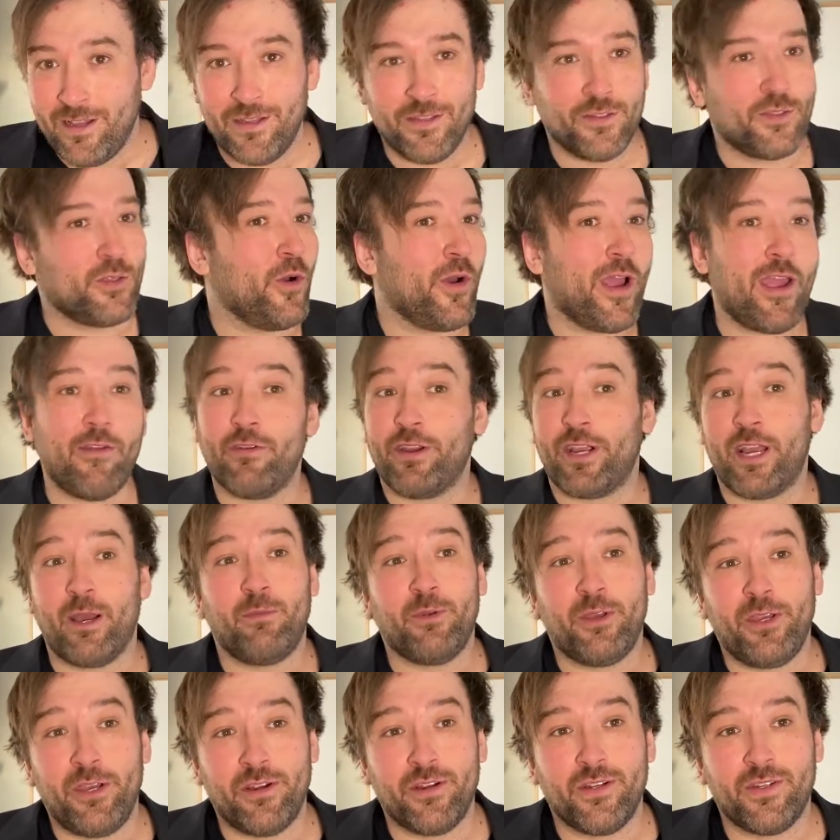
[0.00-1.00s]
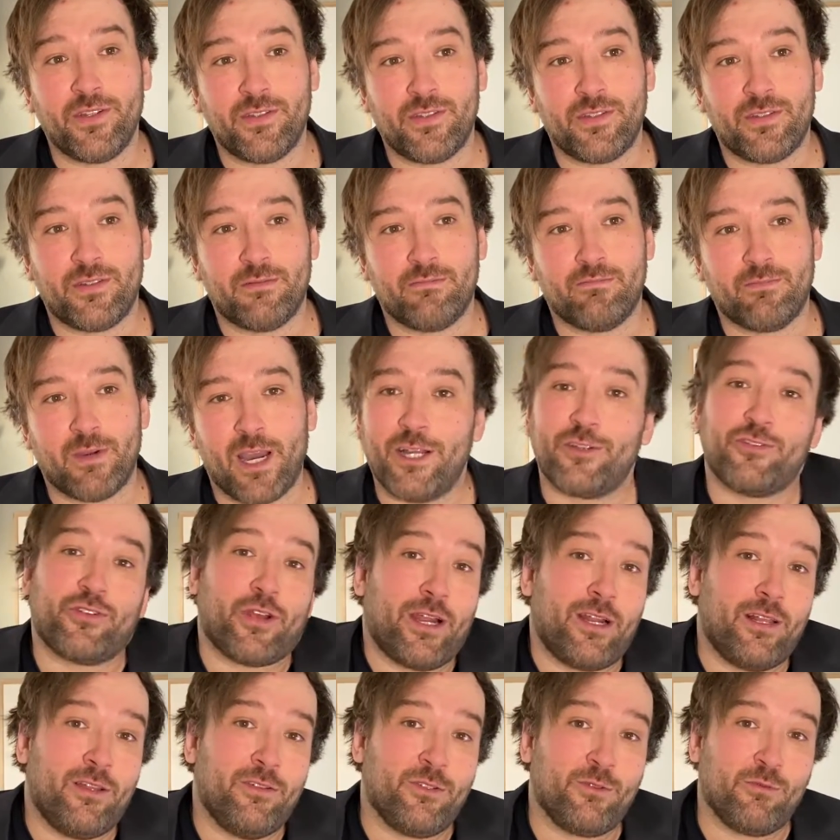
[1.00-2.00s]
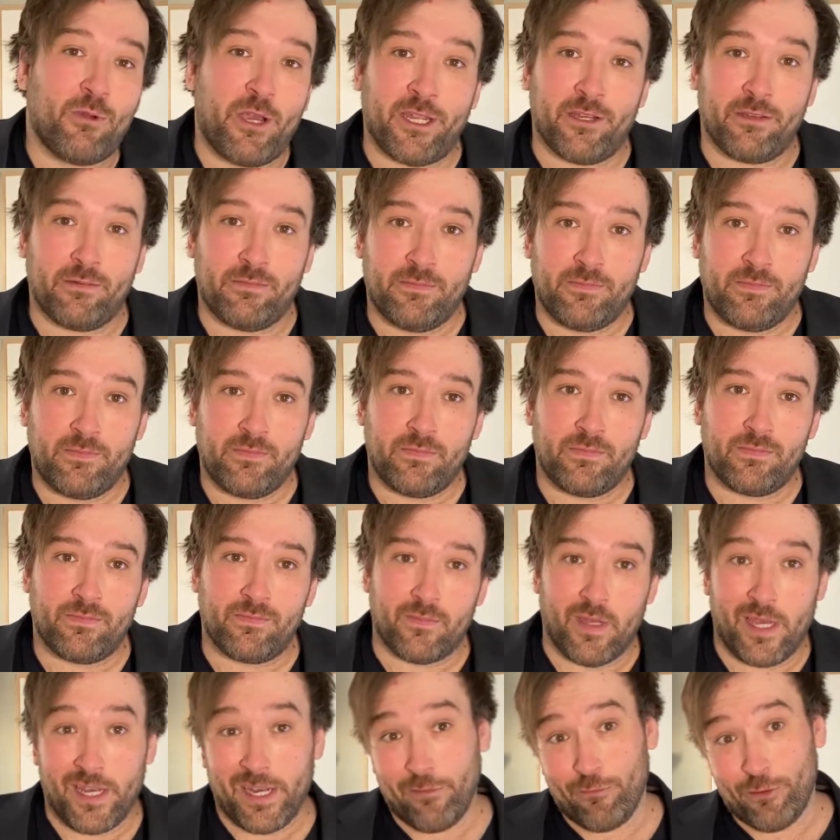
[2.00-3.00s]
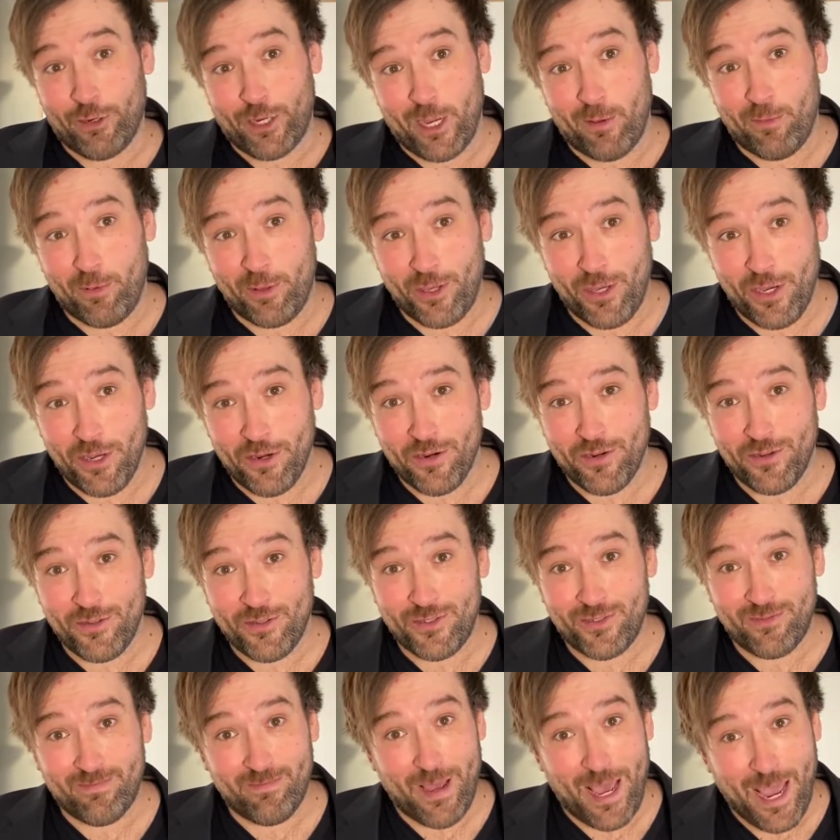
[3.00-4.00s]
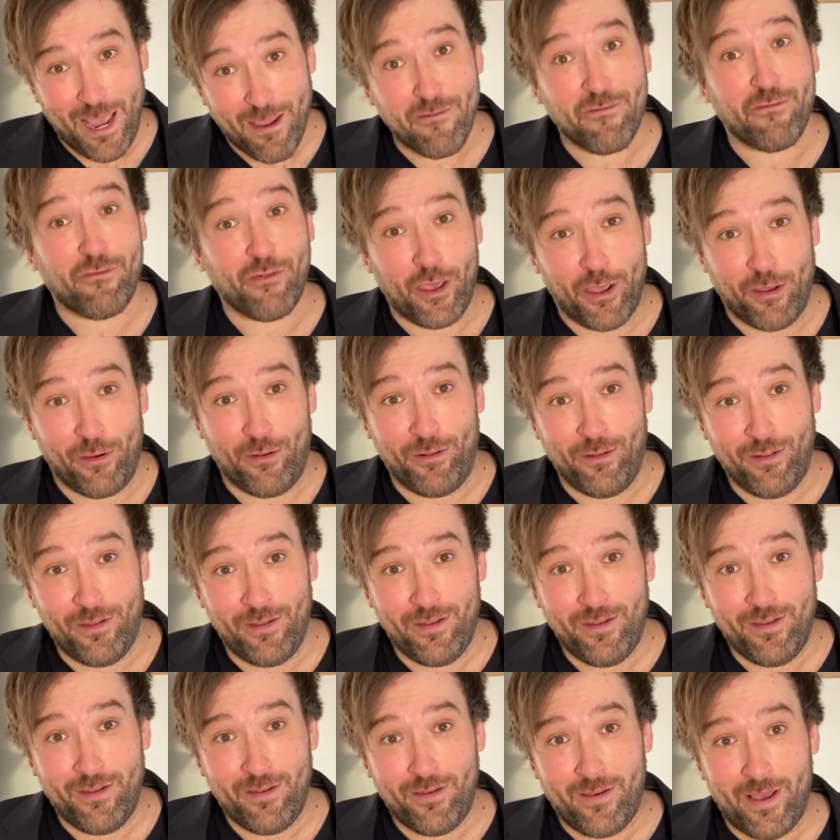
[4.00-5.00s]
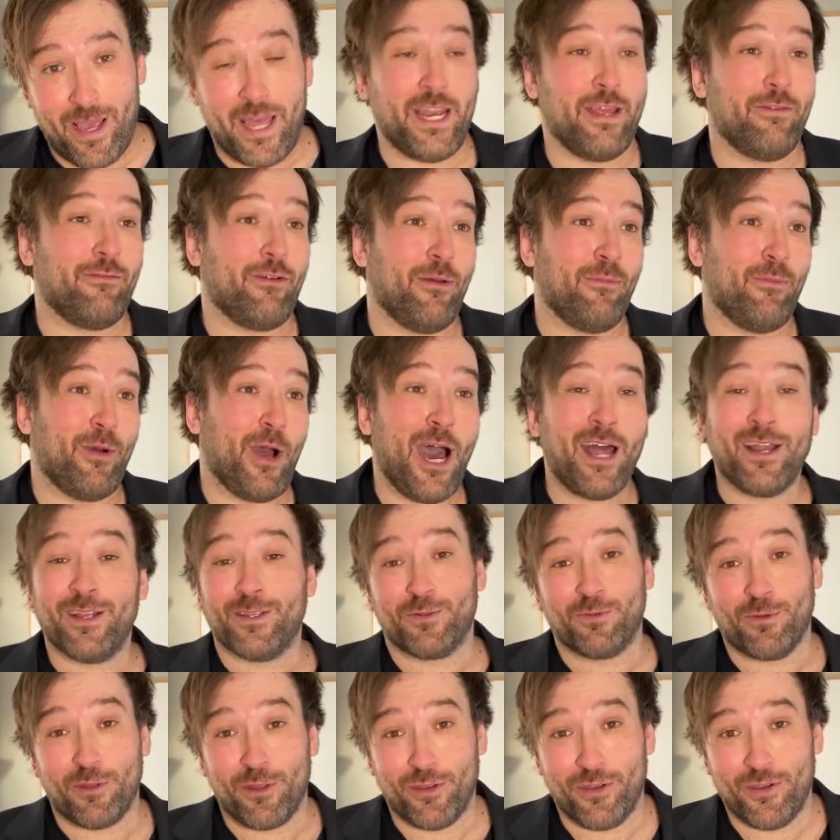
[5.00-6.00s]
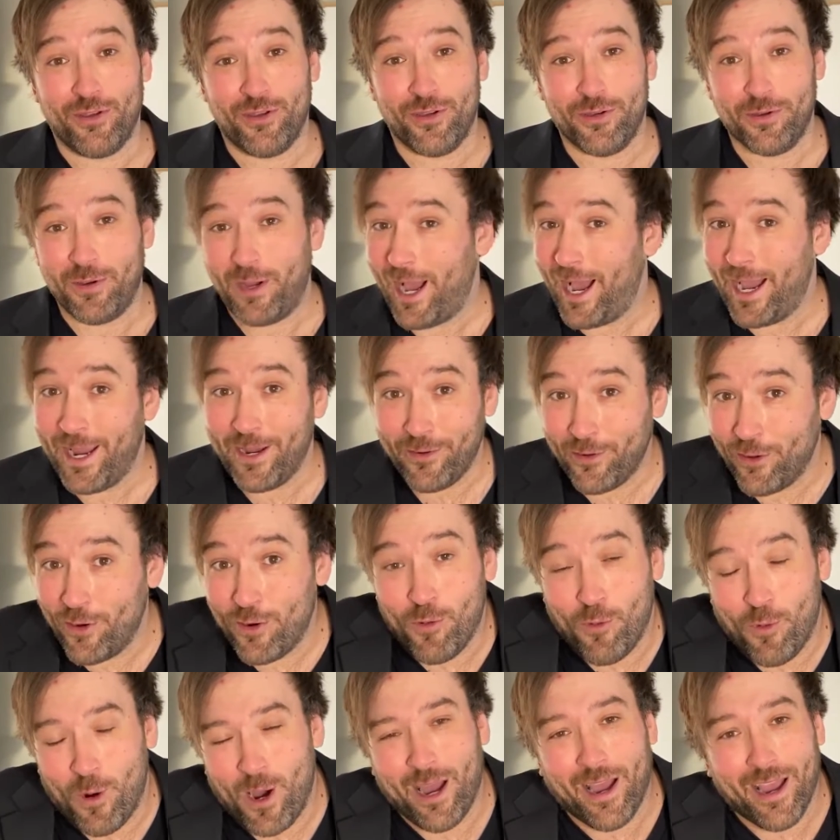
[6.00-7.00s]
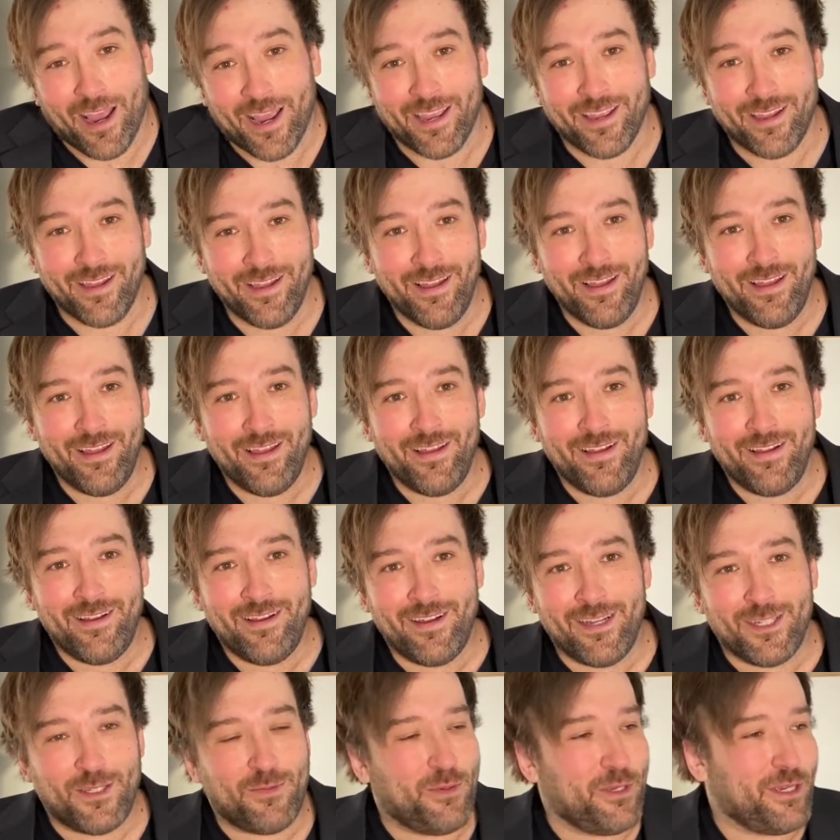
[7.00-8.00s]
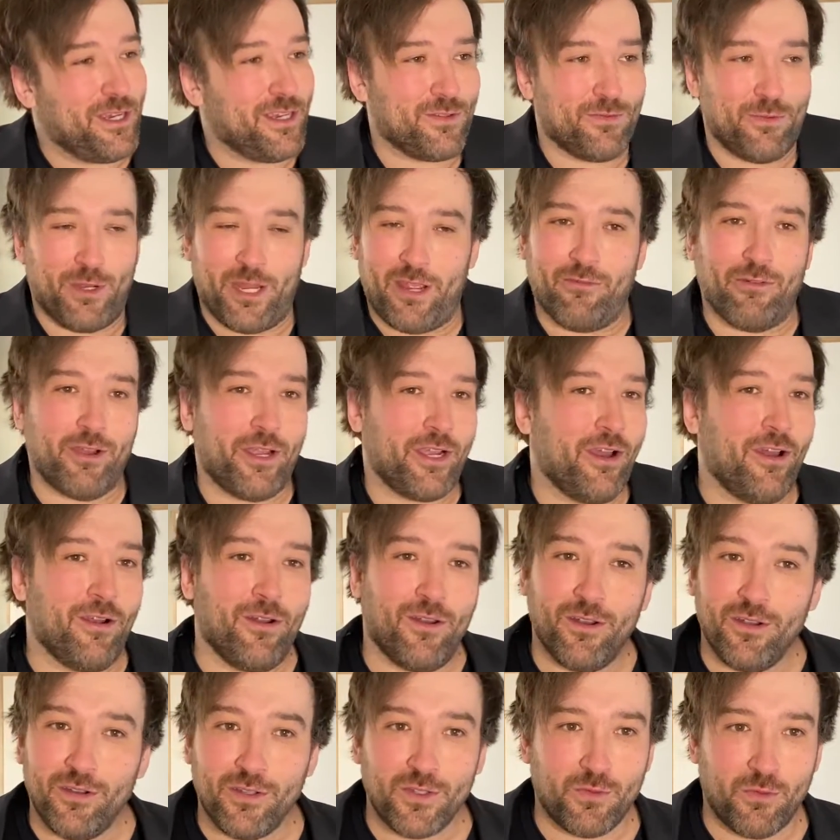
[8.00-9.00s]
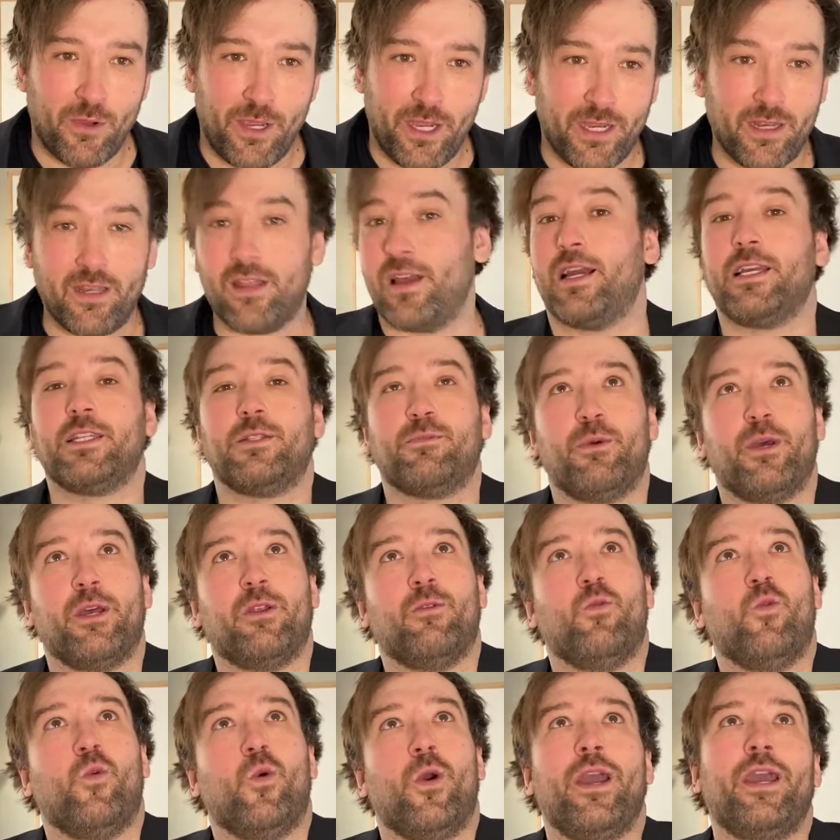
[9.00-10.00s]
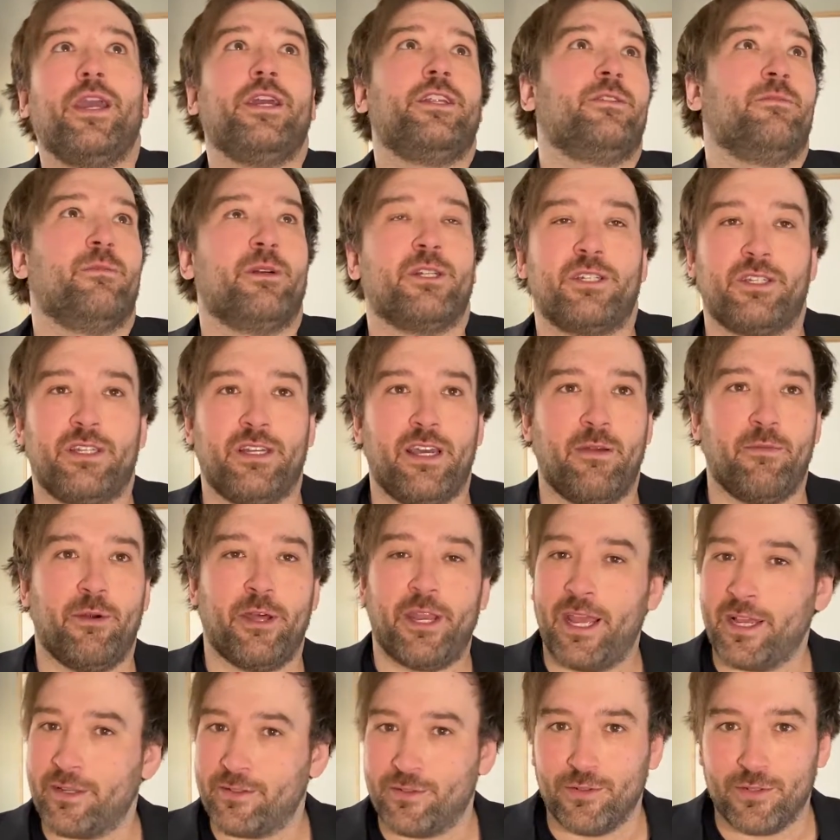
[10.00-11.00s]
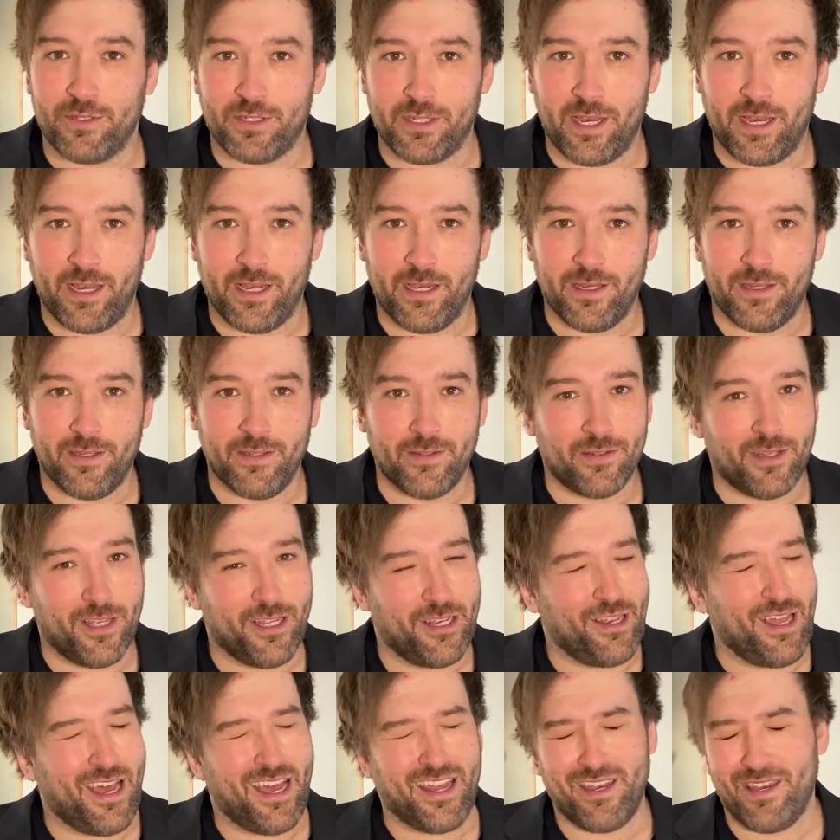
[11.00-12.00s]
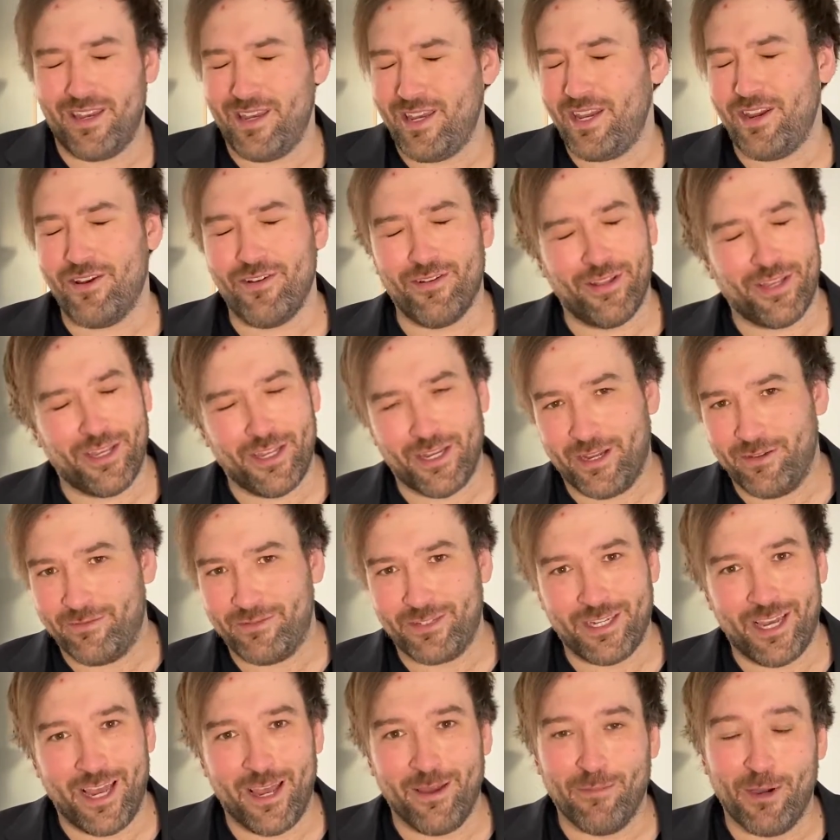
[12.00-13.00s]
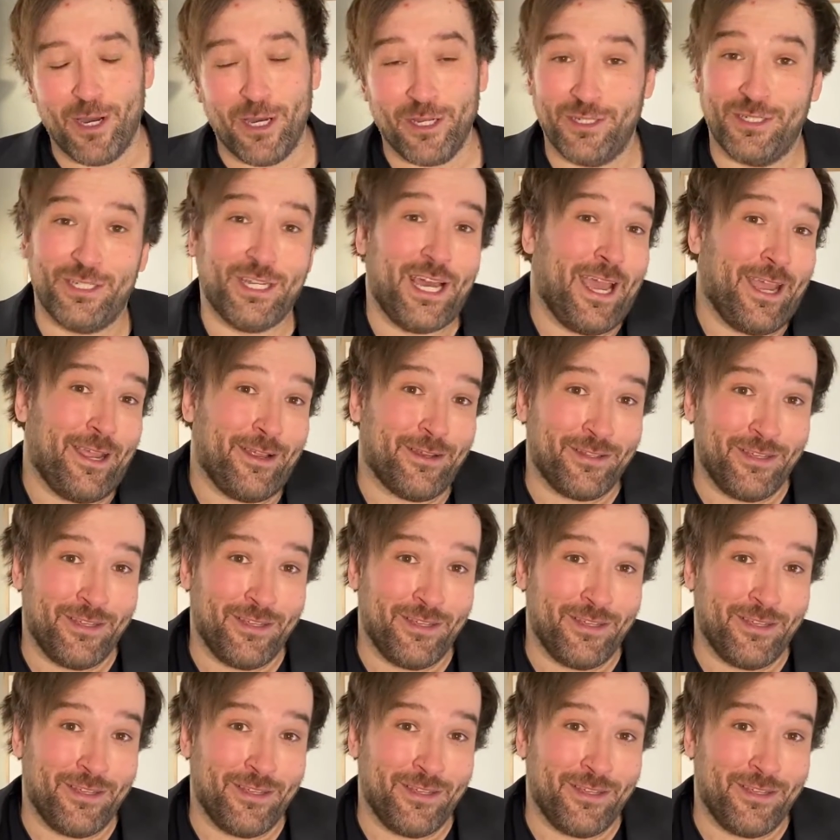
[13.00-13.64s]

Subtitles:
So every couple years, I try to lose weight. And every couple of years, I fail. And if I'm honest with you, I know why. It's because whenever I go to lose weight, I spend way too much time on exercise and not nearly enough time on diet.